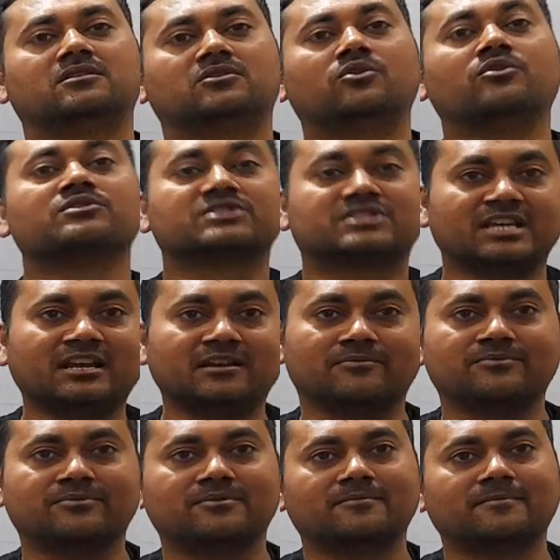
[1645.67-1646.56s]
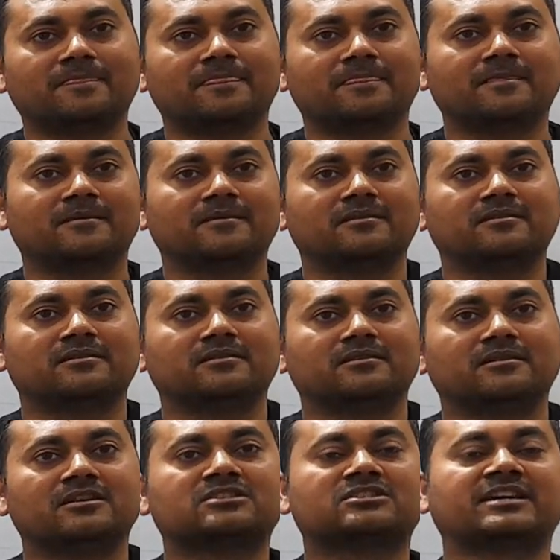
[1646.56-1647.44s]
oneself.
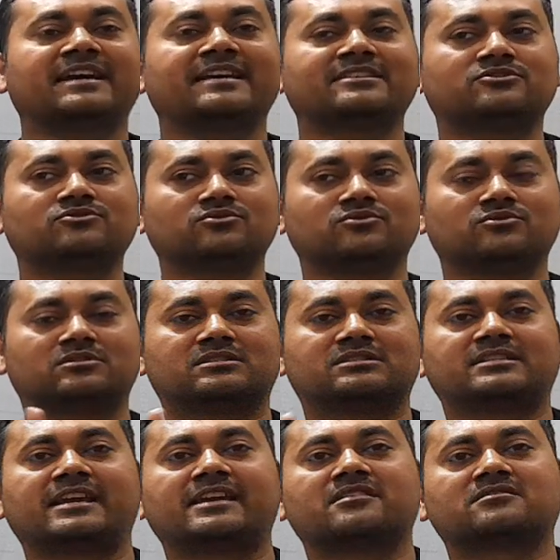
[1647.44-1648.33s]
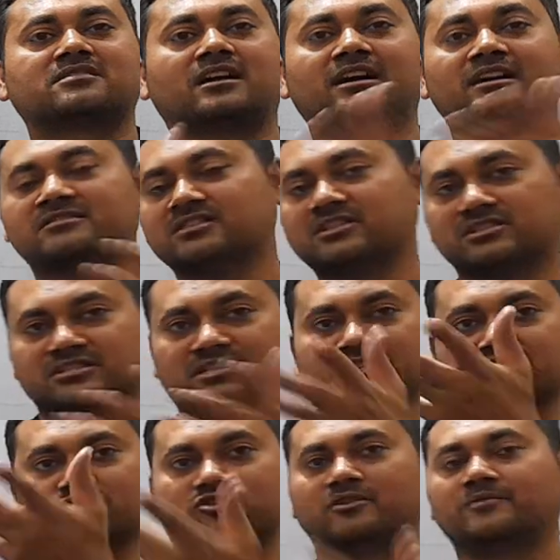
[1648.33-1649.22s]
It has to take the
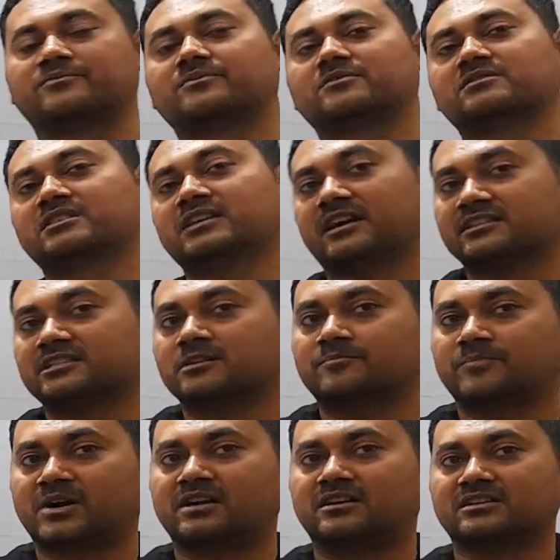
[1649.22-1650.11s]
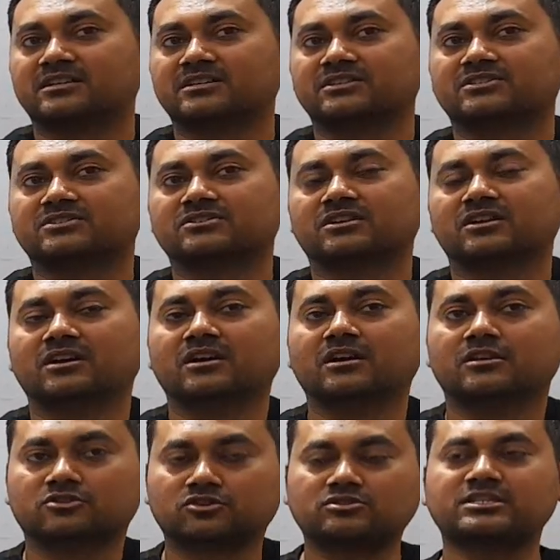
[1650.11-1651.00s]
assistance of the other parties.
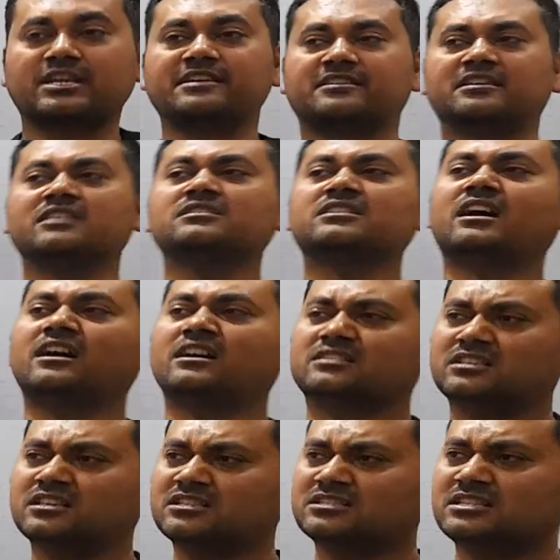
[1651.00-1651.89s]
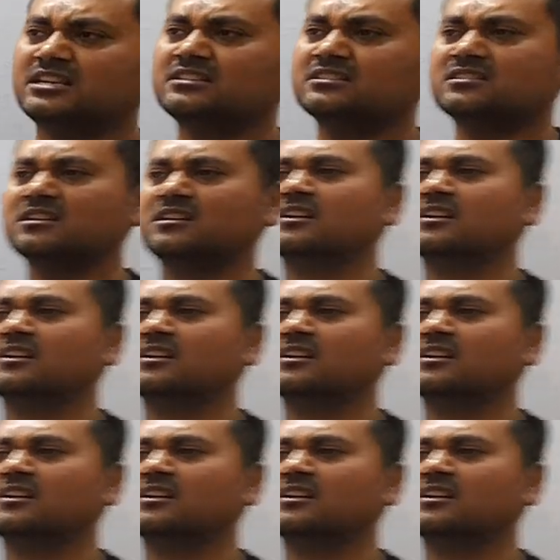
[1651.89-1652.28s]
So taking the assistance,